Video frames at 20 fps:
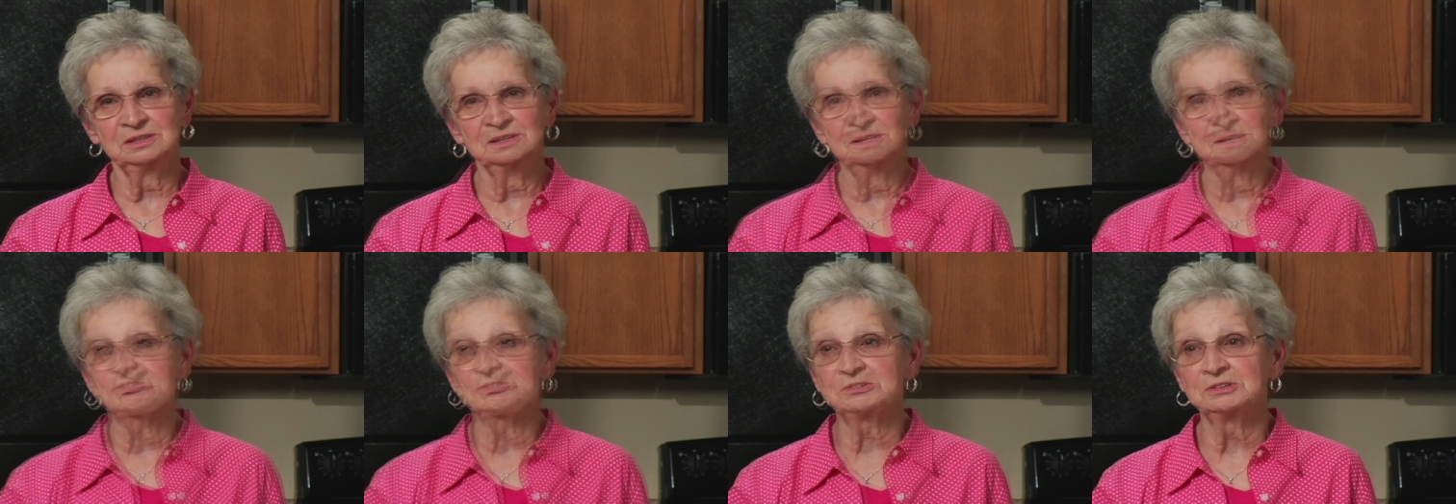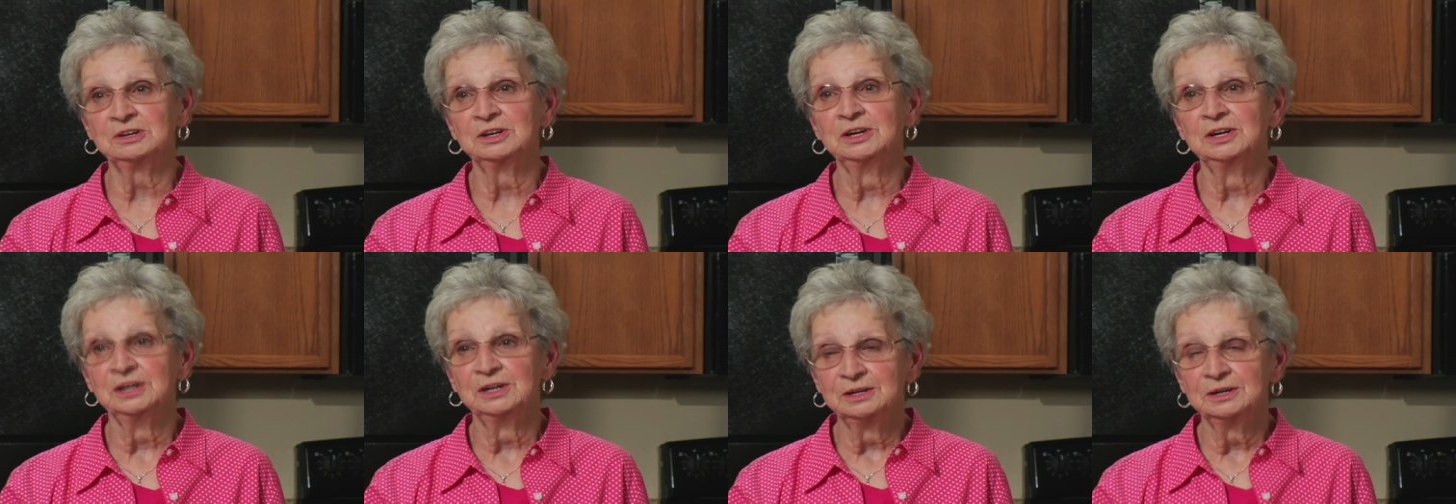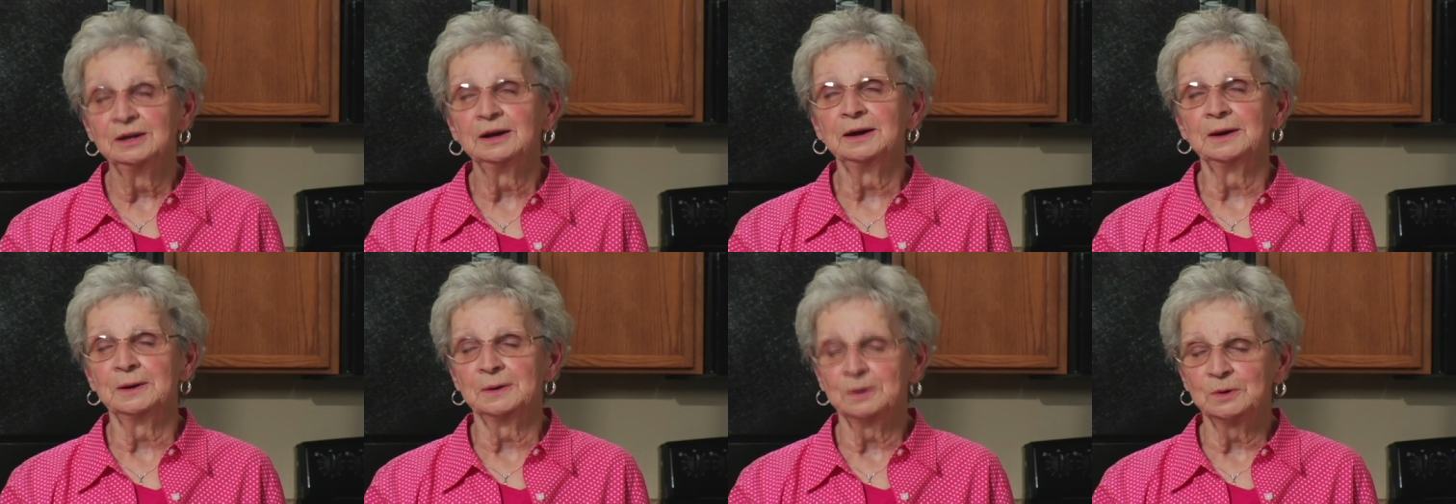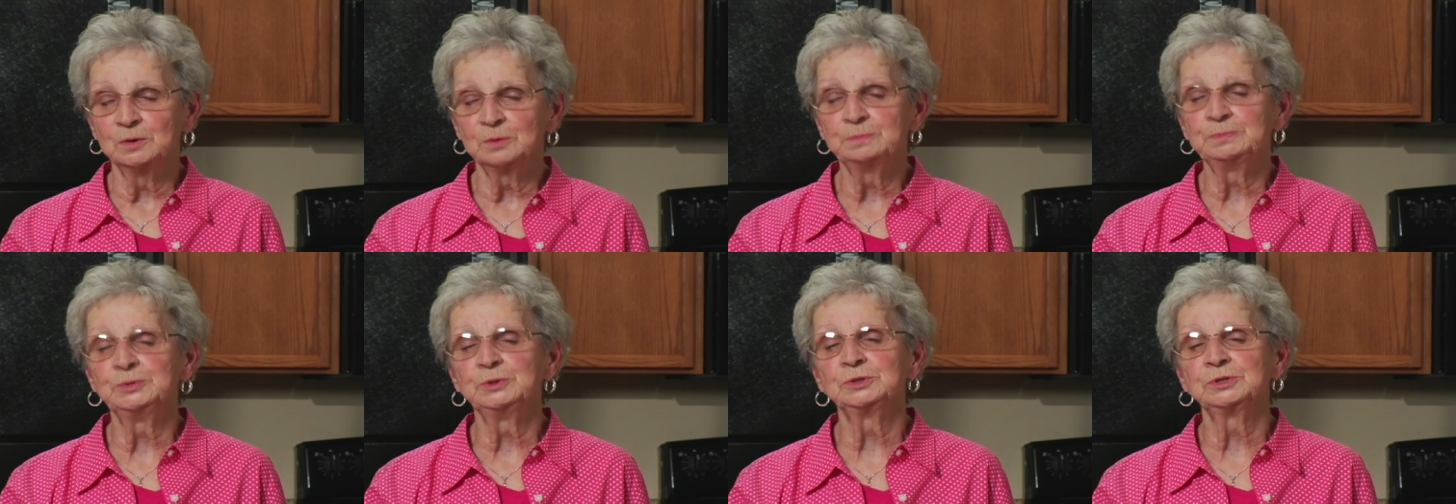So
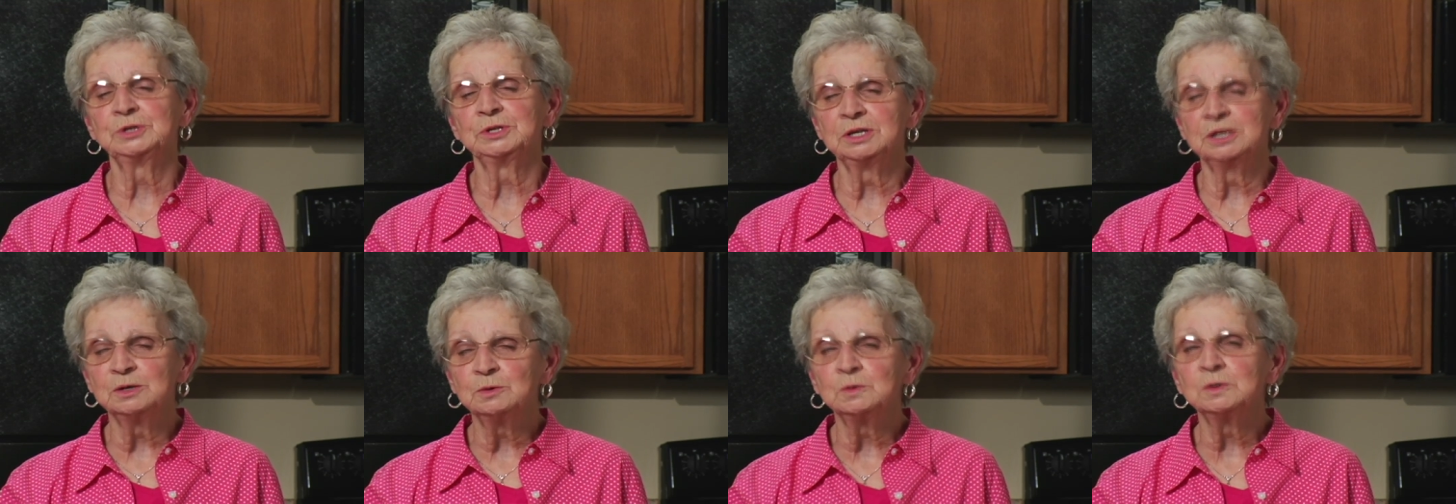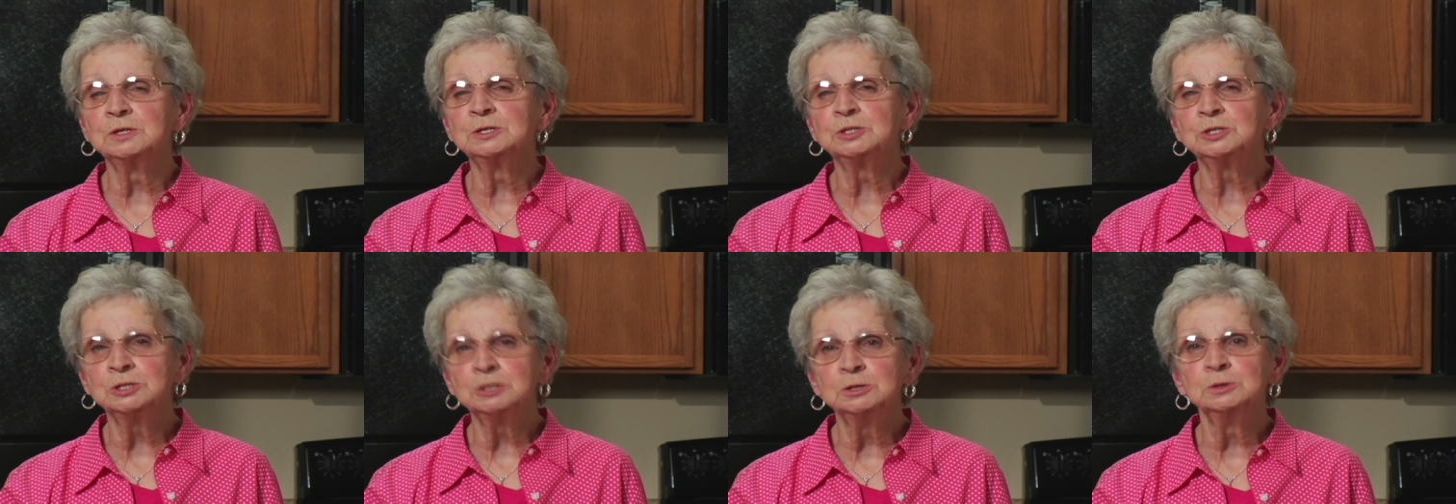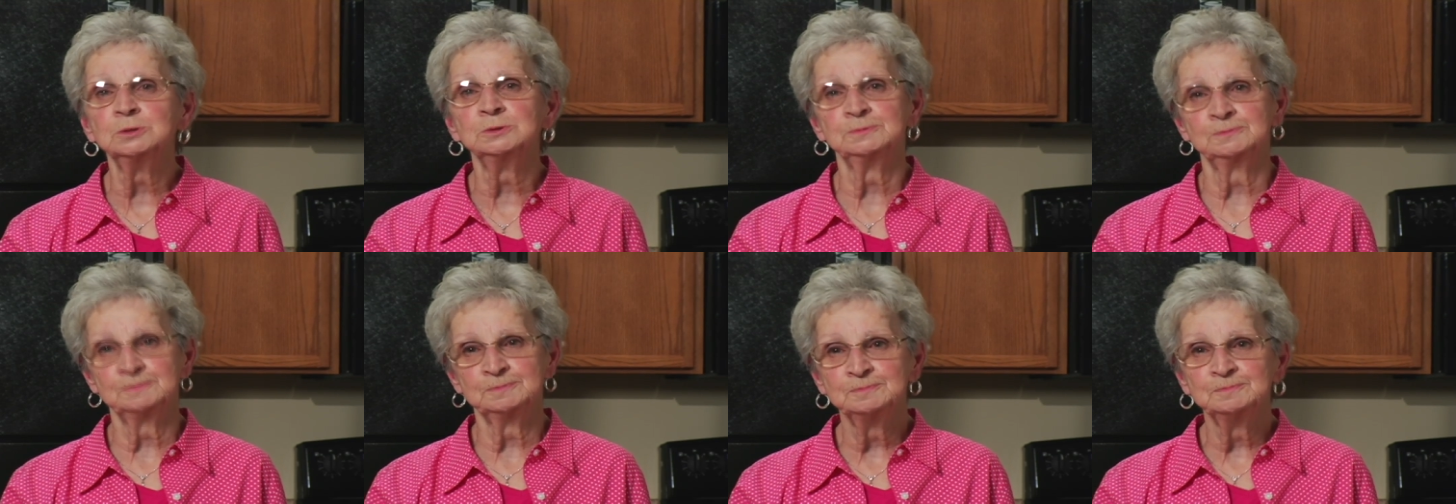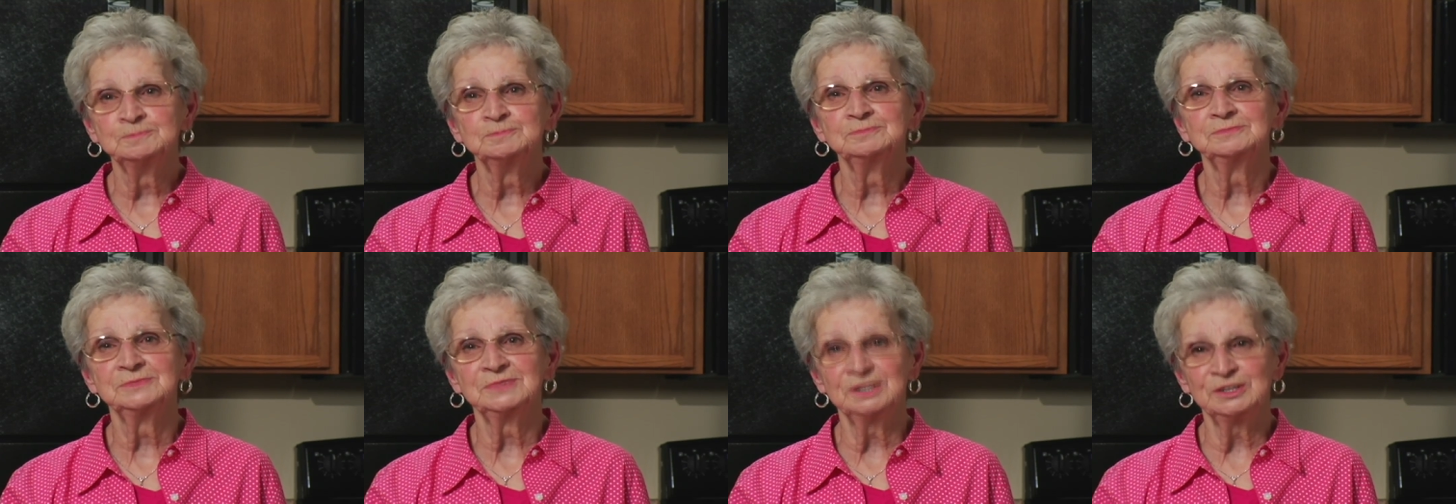hope you can get one too
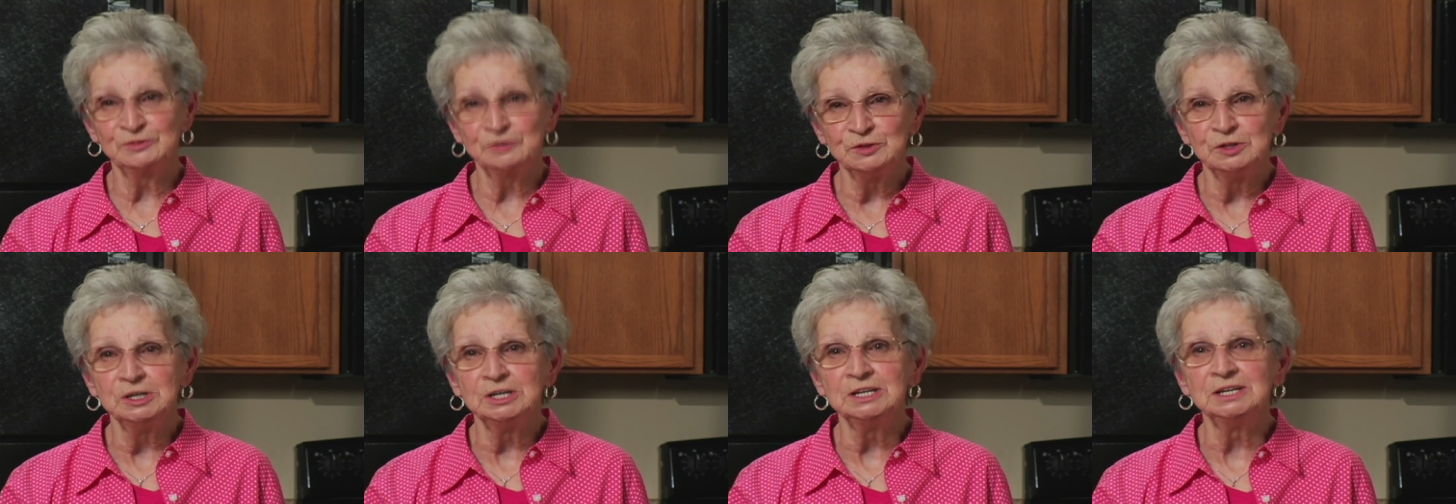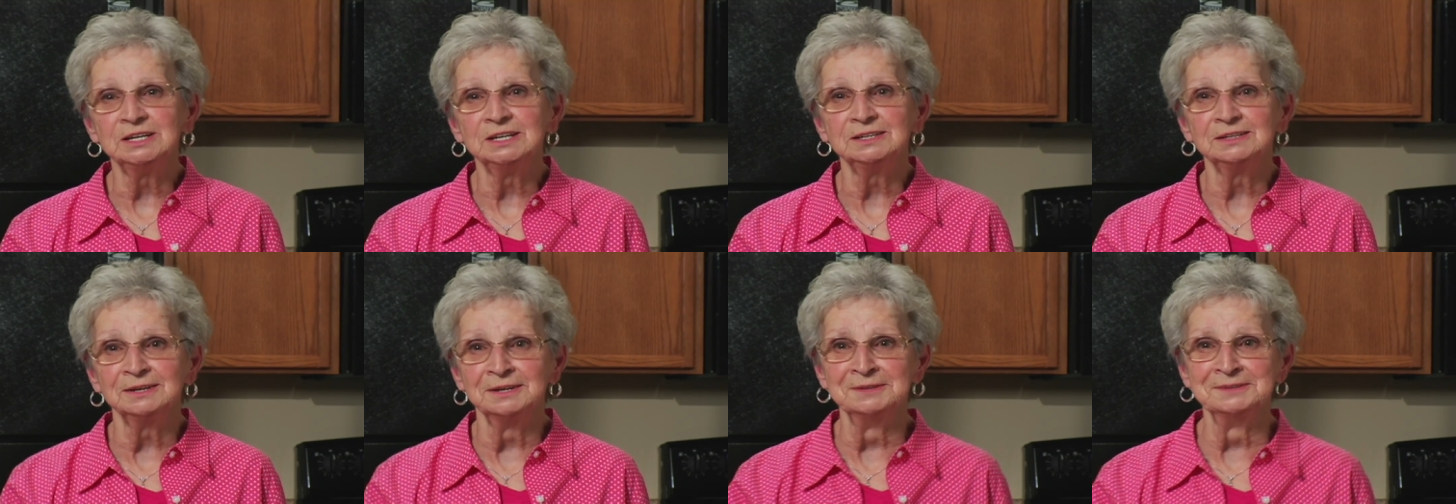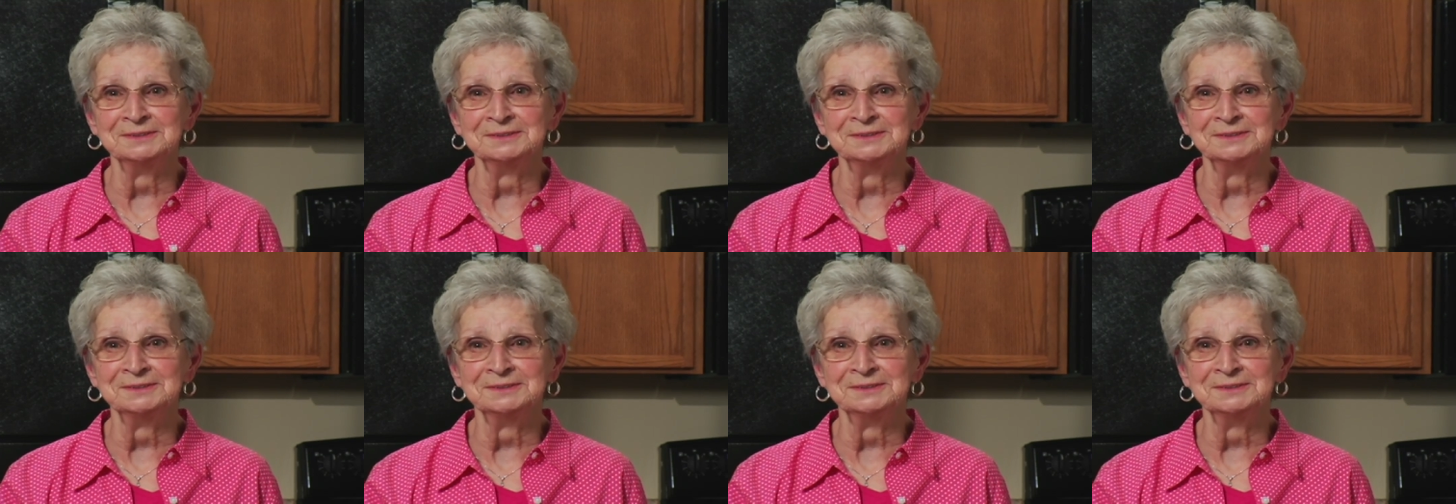if you need it.